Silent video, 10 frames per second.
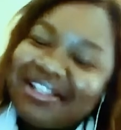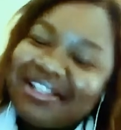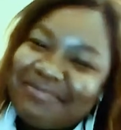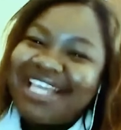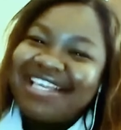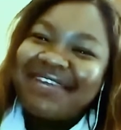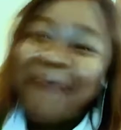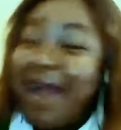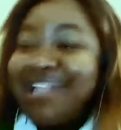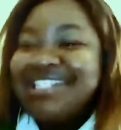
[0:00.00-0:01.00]
me how to make
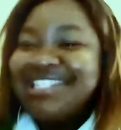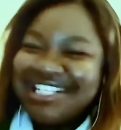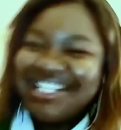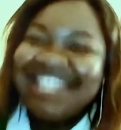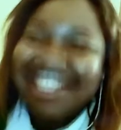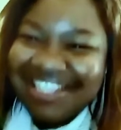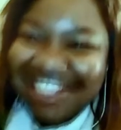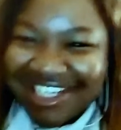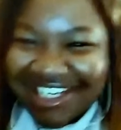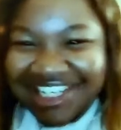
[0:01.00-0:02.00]

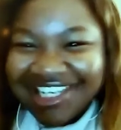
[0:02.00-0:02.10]
one.